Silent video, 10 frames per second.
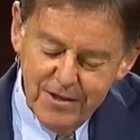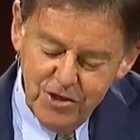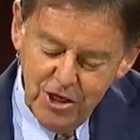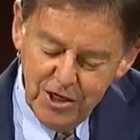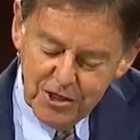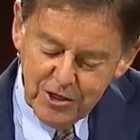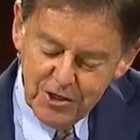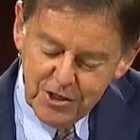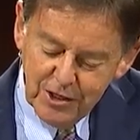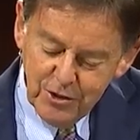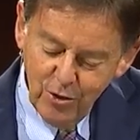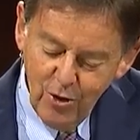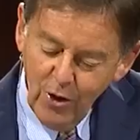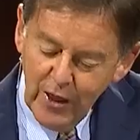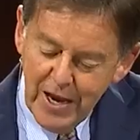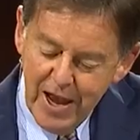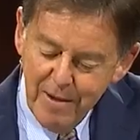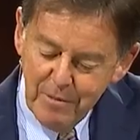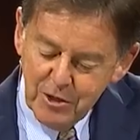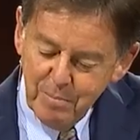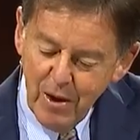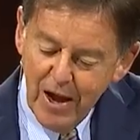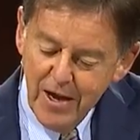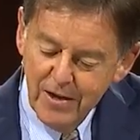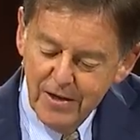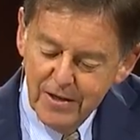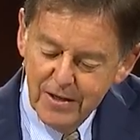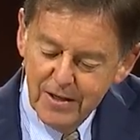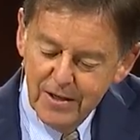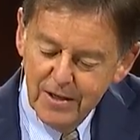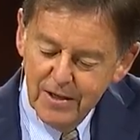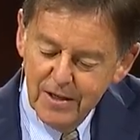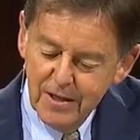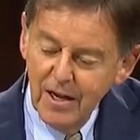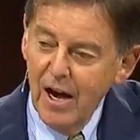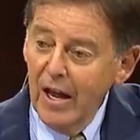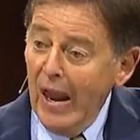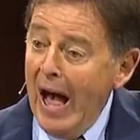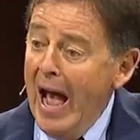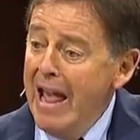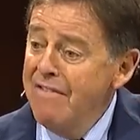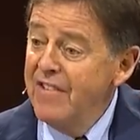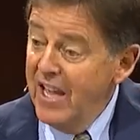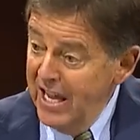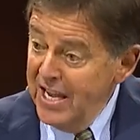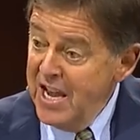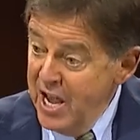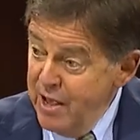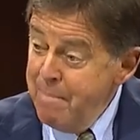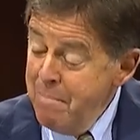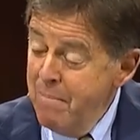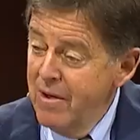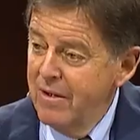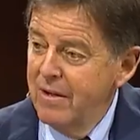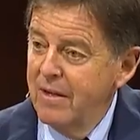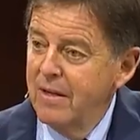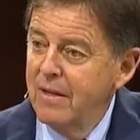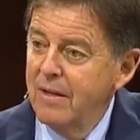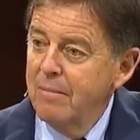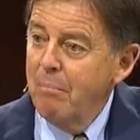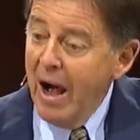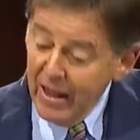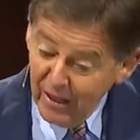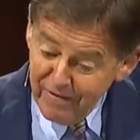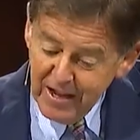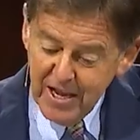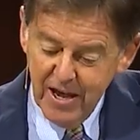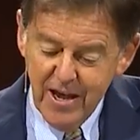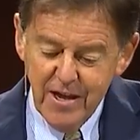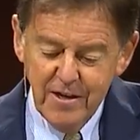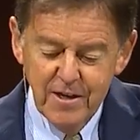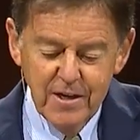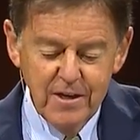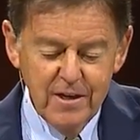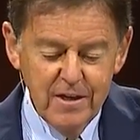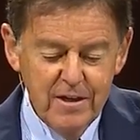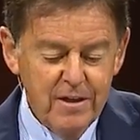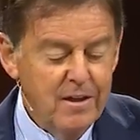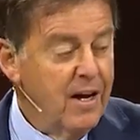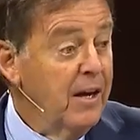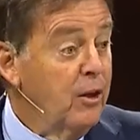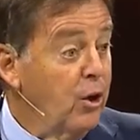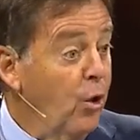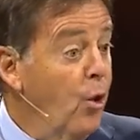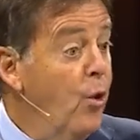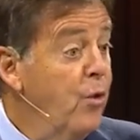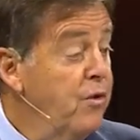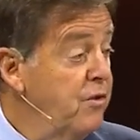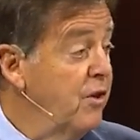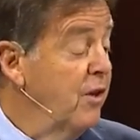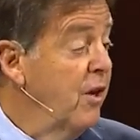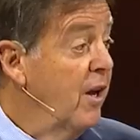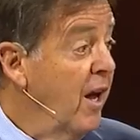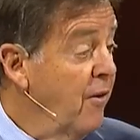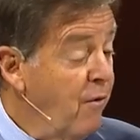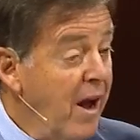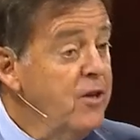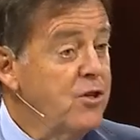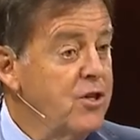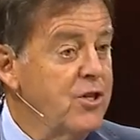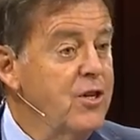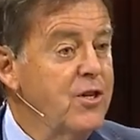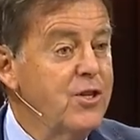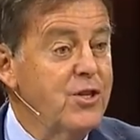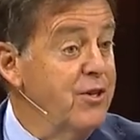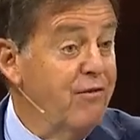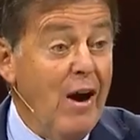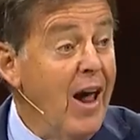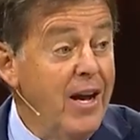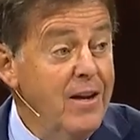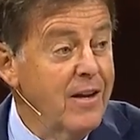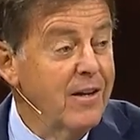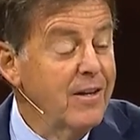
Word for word: Jesus and all in him is mine, alive in him, my living head, and clothed in righteousness divine.